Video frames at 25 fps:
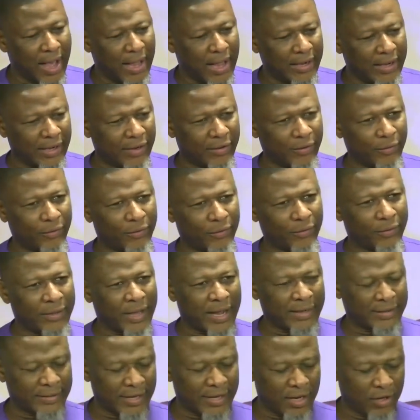
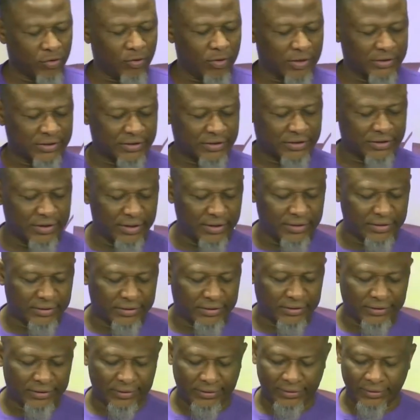Hallelujah. Take your
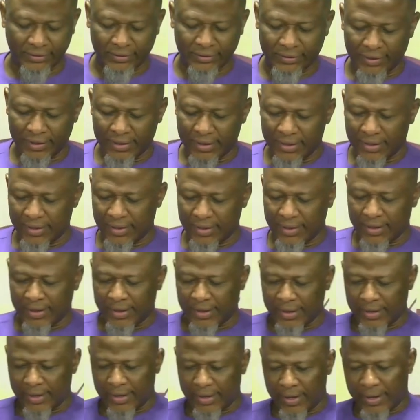seat.
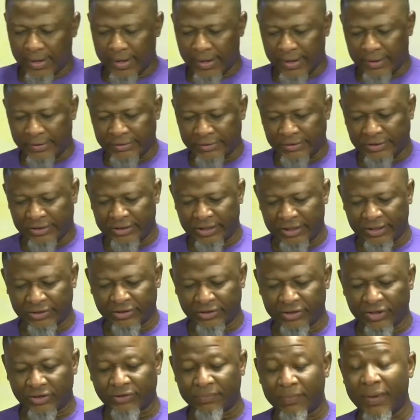In
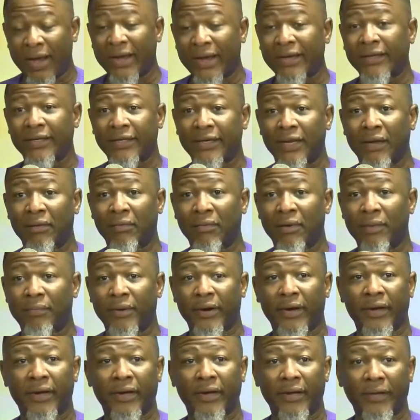Jesus' mighty name we
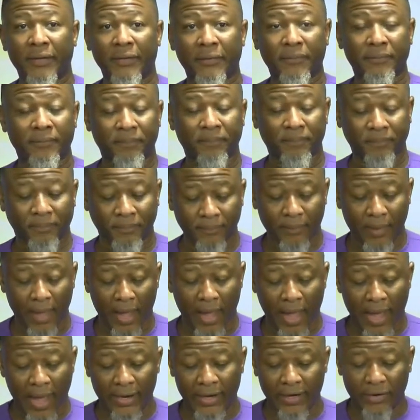pray.
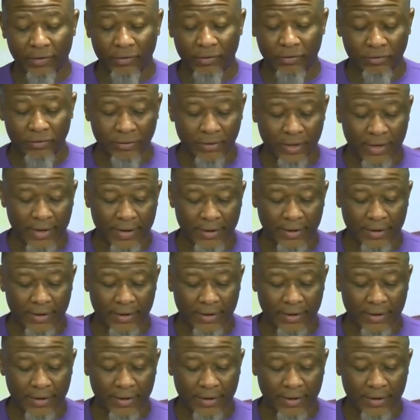Hallelujah.